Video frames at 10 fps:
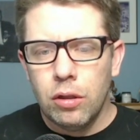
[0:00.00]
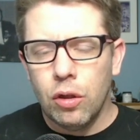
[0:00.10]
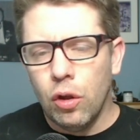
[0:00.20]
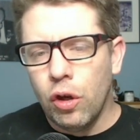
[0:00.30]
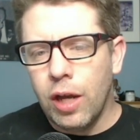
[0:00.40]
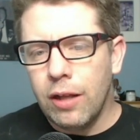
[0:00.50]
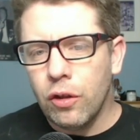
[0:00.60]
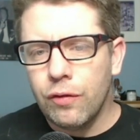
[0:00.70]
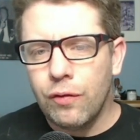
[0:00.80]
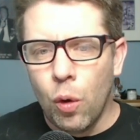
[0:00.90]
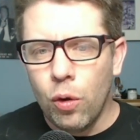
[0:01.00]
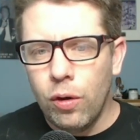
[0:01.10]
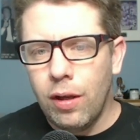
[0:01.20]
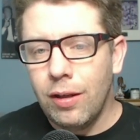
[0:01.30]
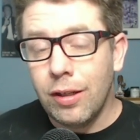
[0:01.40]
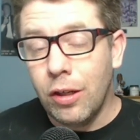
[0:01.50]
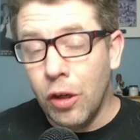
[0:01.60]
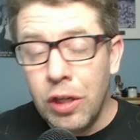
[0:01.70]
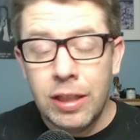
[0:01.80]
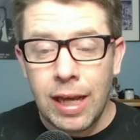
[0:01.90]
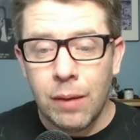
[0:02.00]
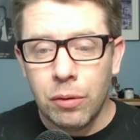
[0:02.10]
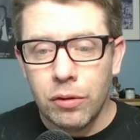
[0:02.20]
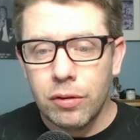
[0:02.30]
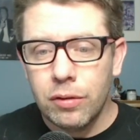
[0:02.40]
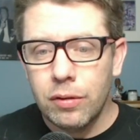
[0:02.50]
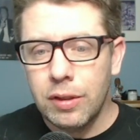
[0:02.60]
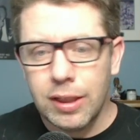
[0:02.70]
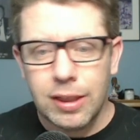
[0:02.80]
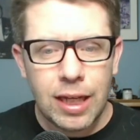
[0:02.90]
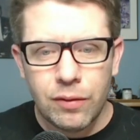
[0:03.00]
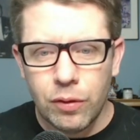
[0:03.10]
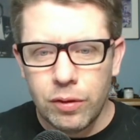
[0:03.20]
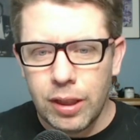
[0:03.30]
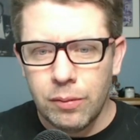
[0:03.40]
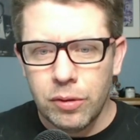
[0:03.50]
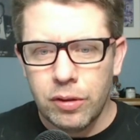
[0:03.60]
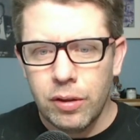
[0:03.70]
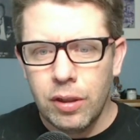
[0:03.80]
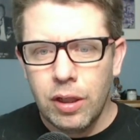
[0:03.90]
So looking at those 4 good examples, successful teams,